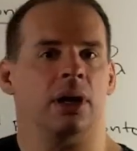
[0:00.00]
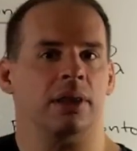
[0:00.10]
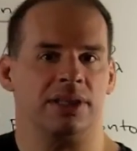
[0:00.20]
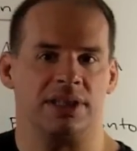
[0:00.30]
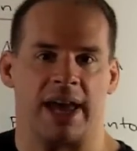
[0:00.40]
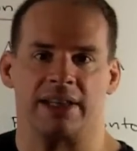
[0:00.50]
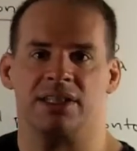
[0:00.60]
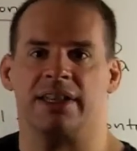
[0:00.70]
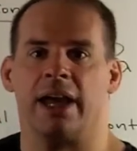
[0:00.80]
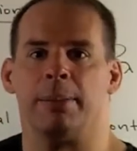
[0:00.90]
The second
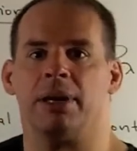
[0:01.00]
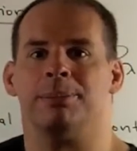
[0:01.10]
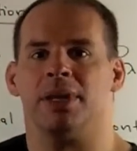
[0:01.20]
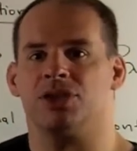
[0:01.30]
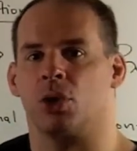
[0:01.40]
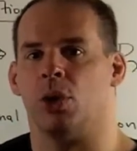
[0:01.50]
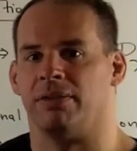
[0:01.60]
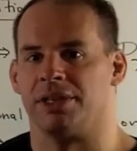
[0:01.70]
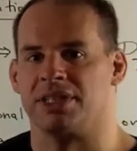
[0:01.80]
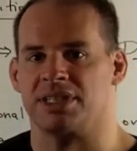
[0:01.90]
statement is
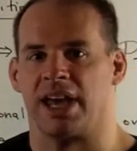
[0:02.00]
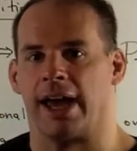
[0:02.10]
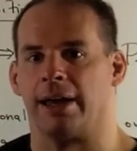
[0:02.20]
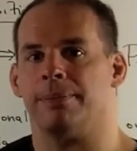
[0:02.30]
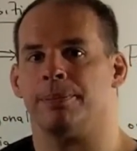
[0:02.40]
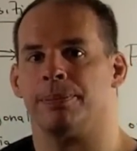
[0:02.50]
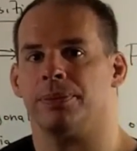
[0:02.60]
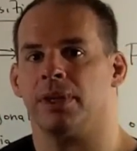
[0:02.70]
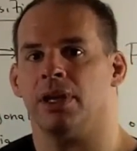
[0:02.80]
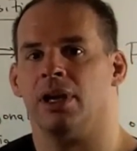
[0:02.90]
equivalent to saying
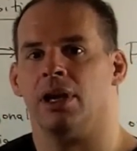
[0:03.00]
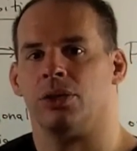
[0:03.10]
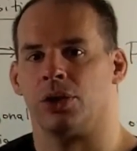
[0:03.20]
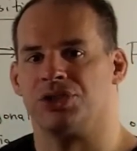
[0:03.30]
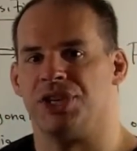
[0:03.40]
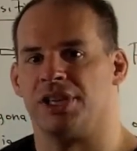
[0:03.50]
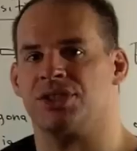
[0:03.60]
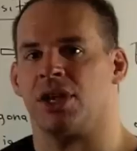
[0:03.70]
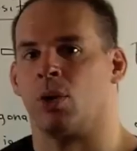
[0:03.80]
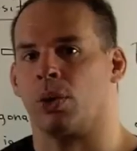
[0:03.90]
there
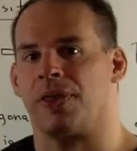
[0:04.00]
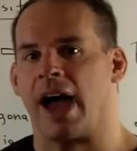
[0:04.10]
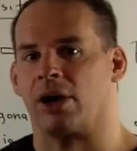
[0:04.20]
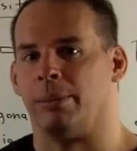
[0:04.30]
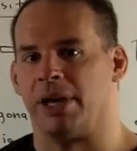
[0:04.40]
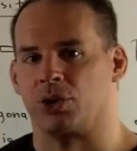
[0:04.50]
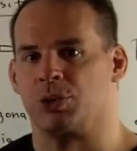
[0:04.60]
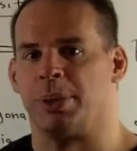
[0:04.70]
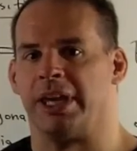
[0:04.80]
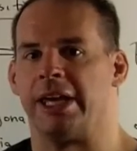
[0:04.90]
exists an orthogonal
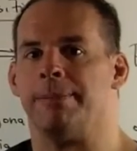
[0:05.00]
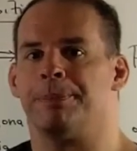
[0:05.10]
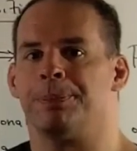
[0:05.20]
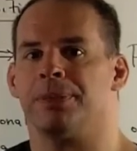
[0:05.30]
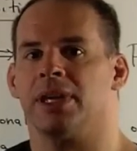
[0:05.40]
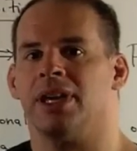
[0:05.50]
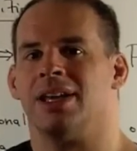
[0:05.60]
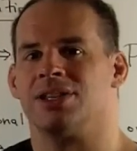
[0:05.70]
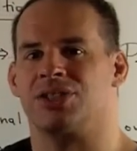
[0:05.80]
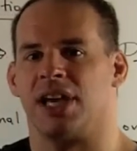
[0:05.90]
matrix P
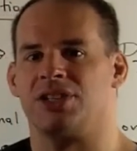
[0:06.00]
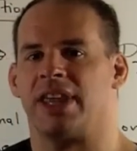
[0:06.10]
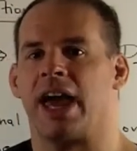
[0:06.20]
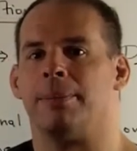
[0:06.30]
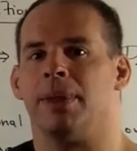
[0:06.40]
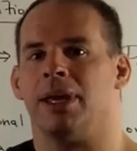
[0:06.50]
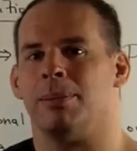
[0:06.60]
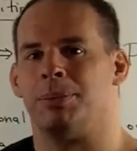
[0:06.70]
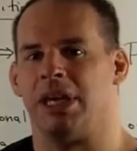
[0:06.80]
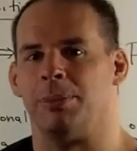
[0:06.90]
such that
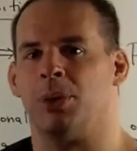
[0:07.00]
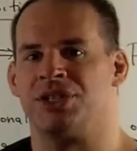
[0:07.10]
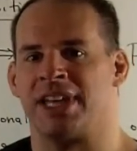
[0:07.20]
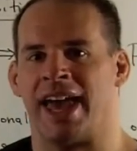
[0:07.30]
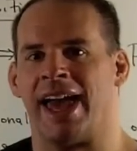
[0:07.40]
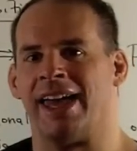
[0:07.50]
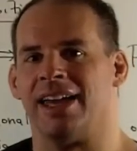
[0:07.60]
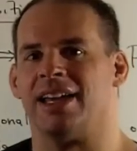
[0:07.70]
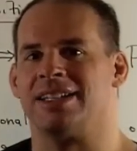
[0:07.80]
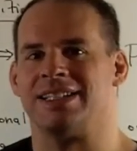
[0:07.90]
P puts A
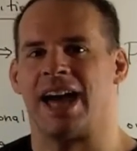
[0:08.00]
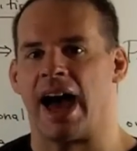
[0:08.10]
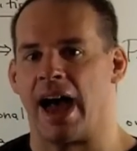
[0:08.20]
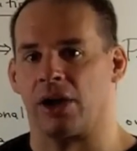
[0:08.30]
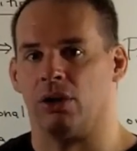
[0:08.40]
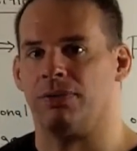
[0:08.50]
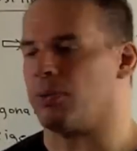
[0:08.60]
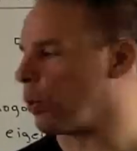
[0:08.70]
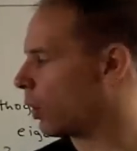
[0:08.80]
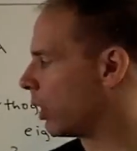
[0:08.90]
into diagonal
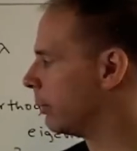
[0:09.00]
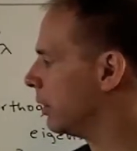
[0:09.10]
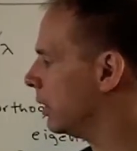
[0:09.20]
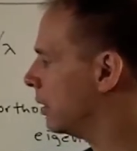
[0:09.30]
form.